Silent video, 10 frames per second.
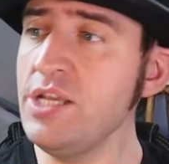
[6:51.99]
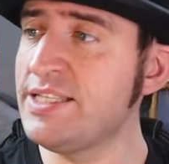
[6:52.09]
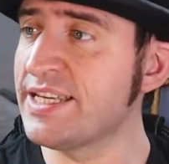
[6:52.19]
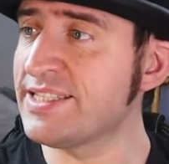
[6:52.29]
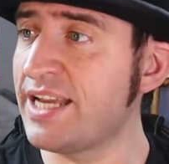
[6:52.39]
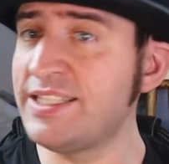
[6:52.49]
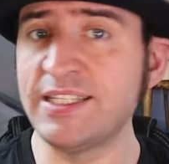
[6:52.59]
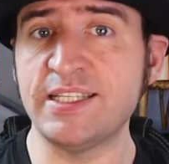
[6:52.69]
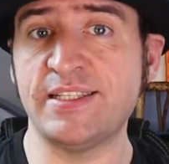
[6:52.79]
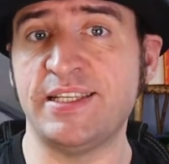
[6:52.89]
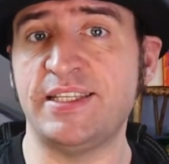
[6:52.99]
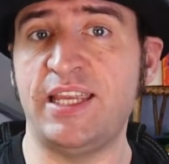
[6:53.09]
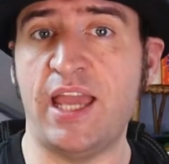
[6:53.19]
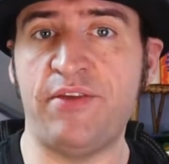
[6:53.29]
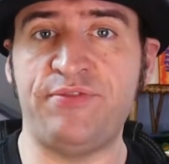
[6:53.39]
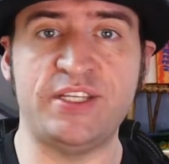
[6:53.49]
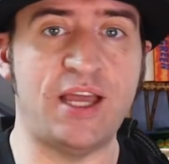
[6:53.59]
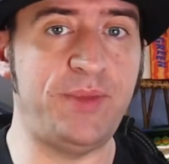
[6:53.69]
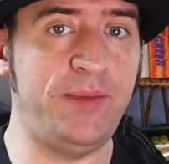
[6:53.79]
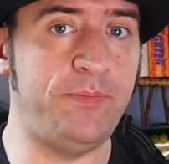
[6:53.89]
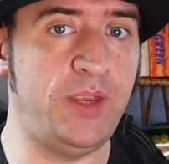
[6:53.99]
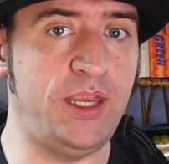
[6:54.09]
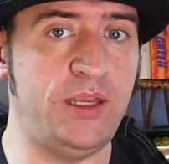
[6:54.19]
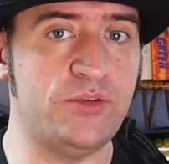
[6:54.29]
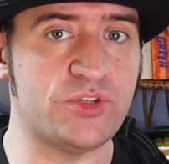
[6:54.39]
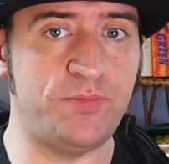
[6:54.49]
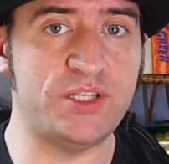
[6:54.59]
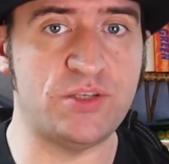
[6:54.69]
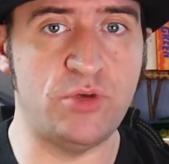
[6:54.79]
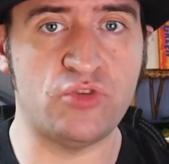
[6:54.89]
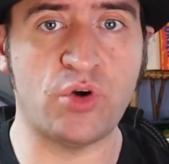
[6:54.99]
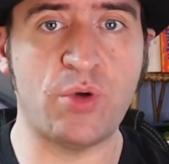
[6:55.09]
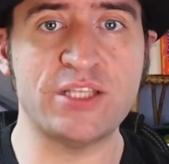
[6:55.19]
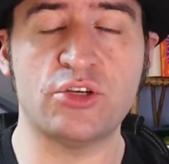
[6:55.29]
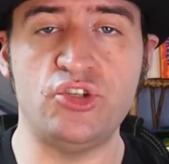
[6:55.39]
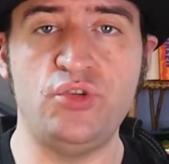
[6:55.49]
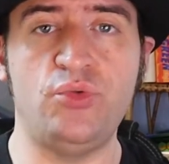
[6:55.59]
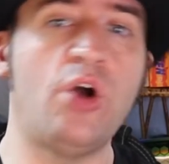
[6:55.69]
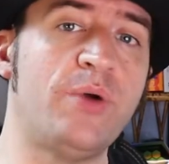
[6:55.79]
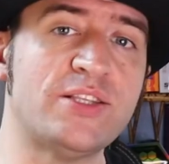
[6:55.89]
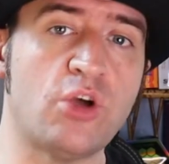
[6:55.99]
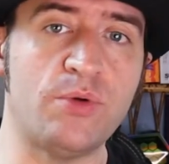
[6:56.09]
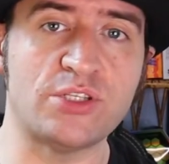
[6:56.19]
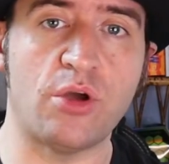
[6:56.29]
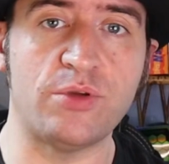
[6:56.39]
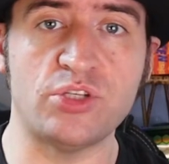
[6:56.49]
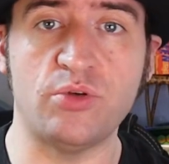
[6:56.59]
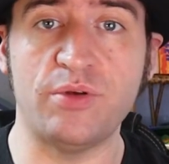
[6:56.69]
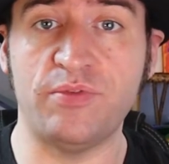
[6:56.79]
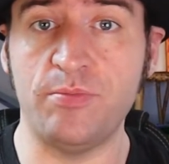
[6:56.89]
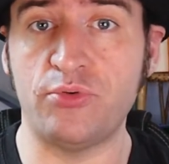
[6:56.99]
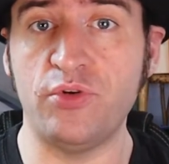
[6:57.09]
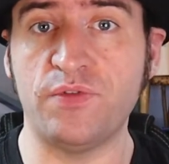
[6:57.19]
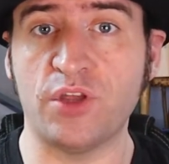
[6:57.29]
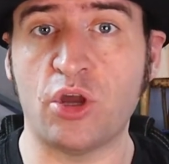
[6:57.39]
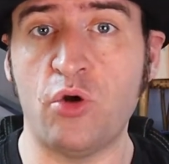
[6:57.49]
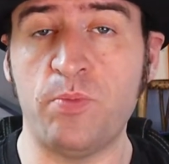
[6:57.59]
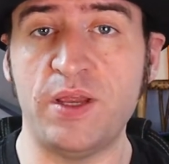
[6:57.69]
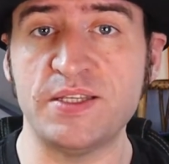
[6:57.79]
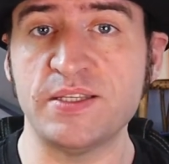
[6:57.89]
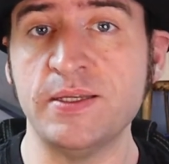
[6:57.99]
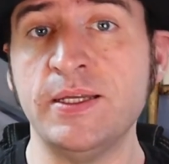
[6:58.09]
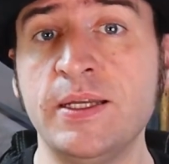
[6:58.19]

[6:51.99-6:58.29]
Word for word: It's exciting to see every time he submits a merge request, because you know it's always going to improve the code base.